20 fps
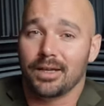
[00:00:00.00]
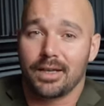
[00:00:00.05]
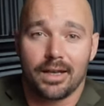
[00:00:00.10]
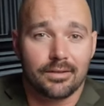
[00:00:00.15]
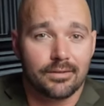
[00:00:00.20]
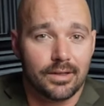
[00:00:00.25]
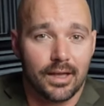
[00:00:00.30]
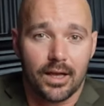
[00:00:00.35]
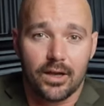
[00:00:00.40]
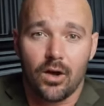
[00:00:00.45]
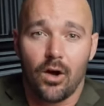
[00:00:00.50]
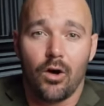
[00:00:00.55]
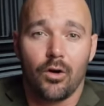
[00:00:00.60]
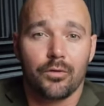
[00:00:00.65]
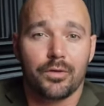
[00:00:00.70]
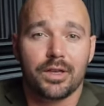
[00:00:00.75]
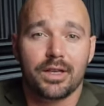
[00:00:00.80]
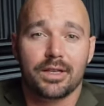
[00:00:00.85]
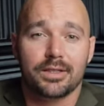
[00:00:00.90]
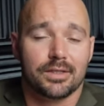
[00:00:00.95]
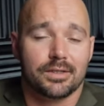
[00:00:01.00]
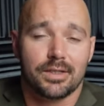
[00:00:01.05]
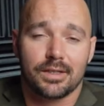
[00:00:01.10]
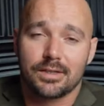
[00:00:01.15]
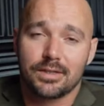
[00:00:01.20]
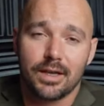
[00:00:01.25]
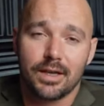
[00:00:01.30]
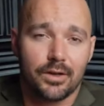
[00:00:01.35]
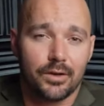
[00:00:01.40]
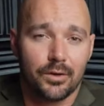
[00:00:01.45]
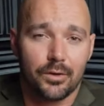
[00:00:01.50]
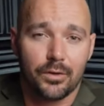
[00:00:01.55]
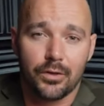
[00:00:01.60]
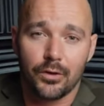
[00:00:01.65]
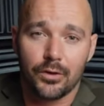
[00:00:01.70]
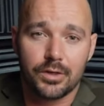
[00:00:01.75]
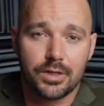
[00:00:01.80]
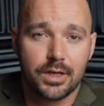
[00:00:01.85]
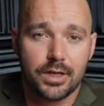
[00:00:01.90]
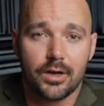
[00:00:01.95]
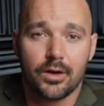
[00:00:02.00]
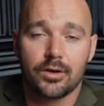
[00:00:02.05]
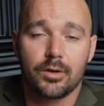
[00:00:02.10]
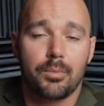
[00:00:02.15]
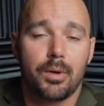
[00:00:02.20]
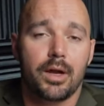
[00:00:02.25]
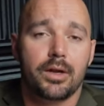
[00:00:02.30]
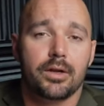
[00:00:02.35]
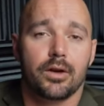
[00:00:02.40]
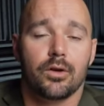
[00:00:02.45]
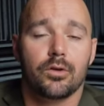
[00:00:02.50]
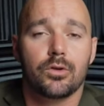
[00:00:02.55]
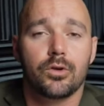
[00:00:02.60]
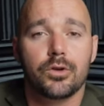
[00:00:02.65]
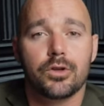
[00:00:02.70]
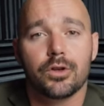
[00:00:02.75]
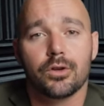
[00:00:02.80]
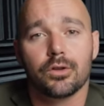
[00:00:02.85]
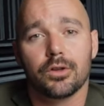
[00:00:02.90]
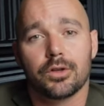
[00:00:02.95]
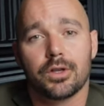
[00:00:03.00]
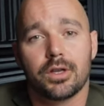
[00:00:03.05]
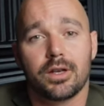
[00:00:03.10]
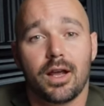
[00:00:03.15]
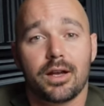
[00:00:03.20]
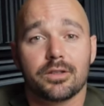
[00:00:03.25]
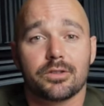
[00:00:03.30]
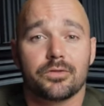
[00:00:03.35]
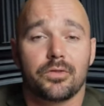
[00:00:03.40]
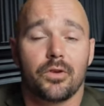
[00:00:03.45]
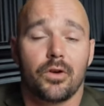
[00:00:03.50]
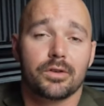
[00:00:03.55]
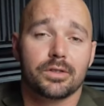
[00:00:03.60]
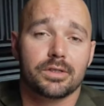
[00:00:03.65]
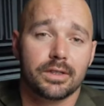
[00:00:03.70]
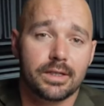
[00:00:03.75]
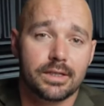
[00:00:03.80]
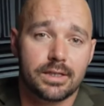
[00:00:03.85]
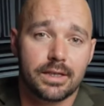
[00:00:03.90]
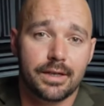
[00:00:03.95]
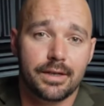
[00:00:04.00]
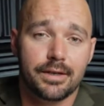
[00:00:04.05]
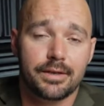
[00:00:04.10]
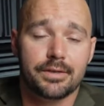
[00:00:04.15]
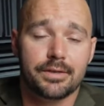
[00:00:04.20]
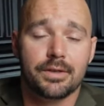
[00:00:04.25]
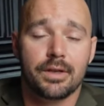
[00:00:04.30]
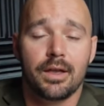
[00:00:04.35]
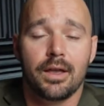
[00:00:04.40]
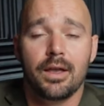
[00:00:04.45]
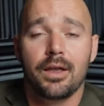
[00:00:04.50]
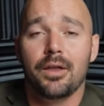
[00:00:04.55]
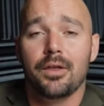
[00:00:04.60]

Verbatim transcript: again, like all these, is a second or third tier, depending on who you're looking at as far as listings.